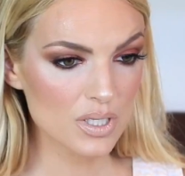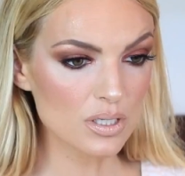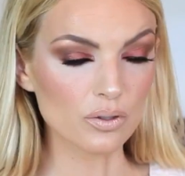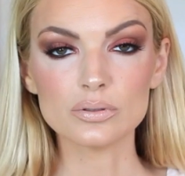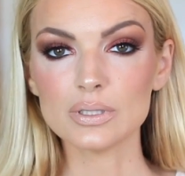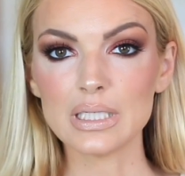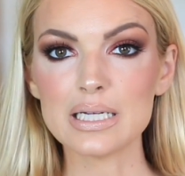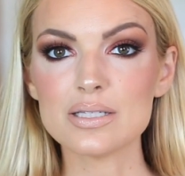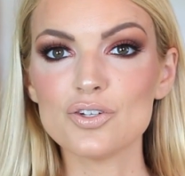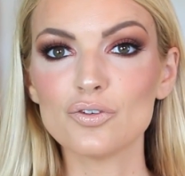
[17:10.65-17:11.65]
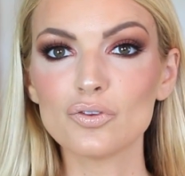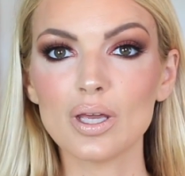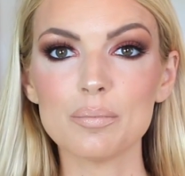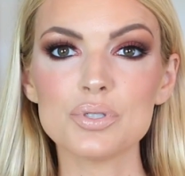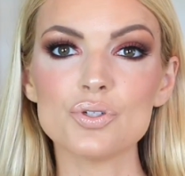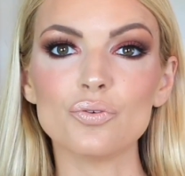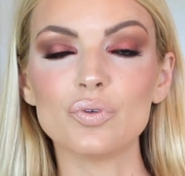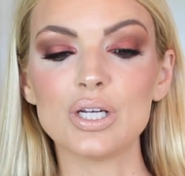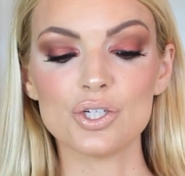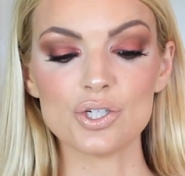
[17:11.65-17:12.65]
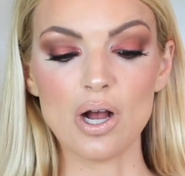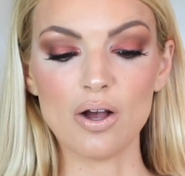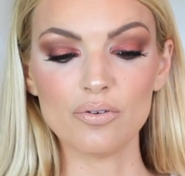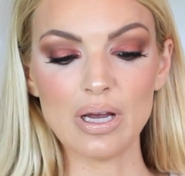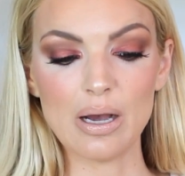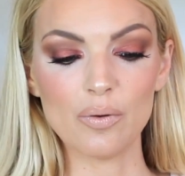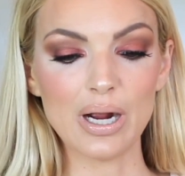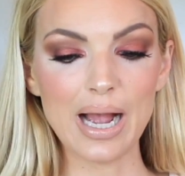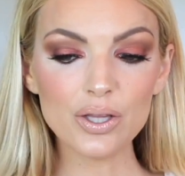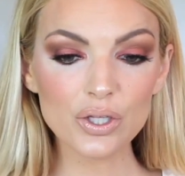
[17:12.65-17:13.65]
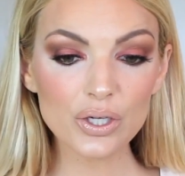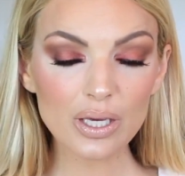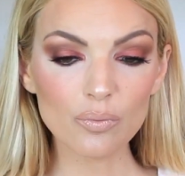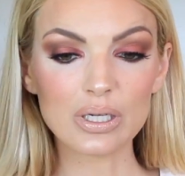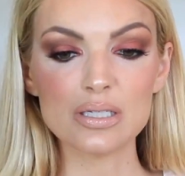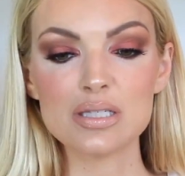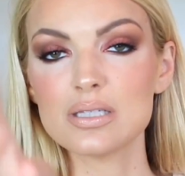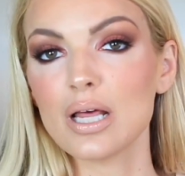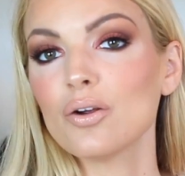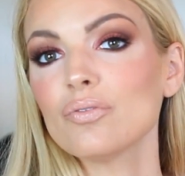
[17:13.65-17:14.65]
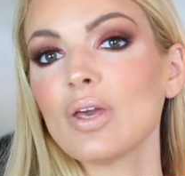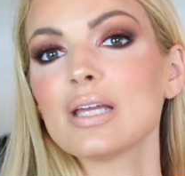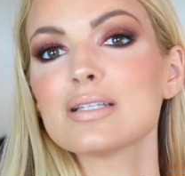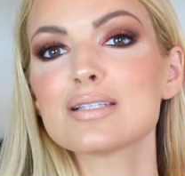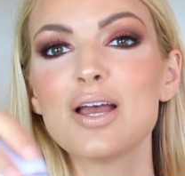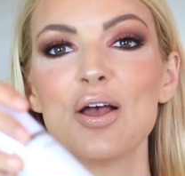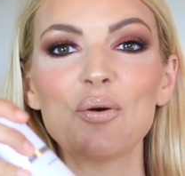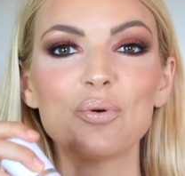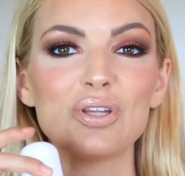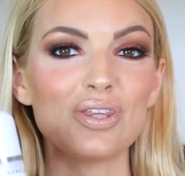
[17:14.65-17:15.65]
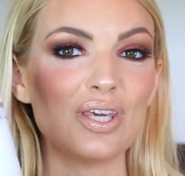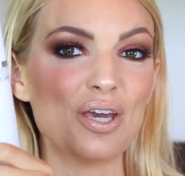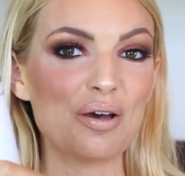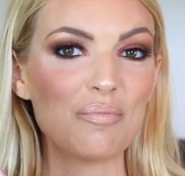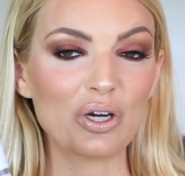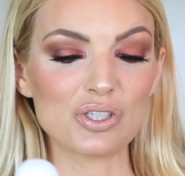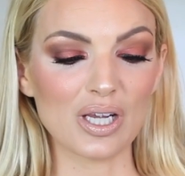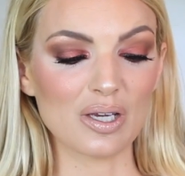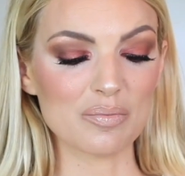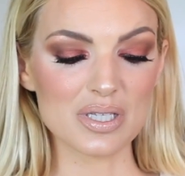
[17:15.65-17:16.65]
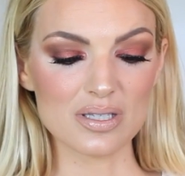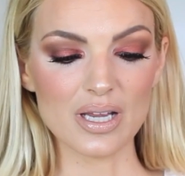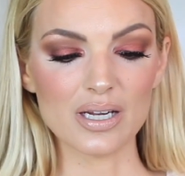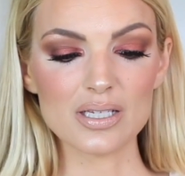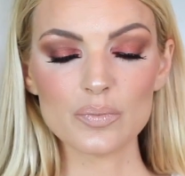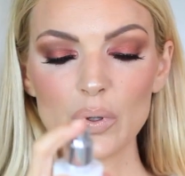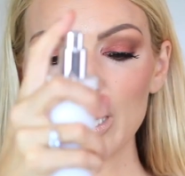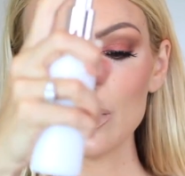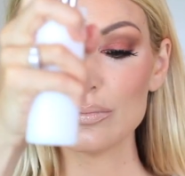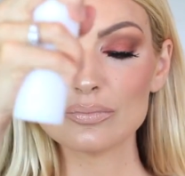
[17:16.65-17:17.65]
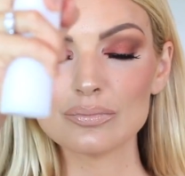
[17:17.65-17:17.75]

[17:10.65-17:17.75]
So a nice nude lip to finish off our eye look. And we're going to set our face with the Marc Jacobs setting spray.